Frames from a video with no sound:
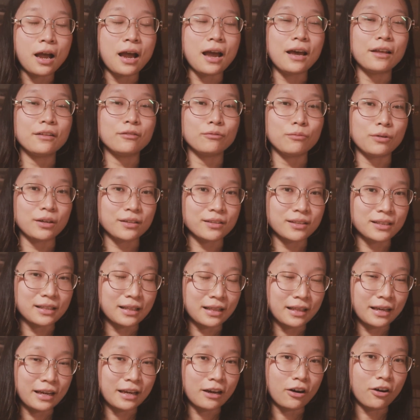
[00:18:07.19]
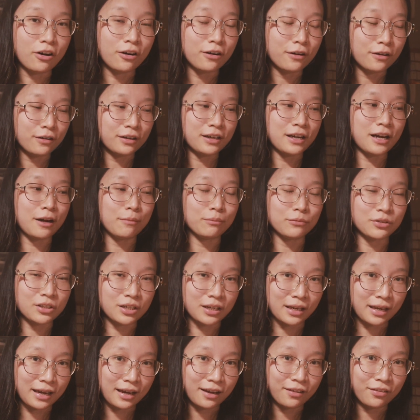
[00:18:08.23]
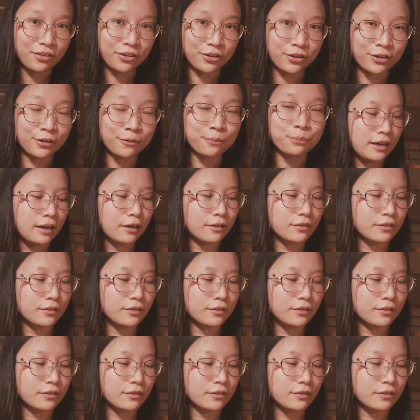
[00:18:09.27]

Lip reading: And once they all come together,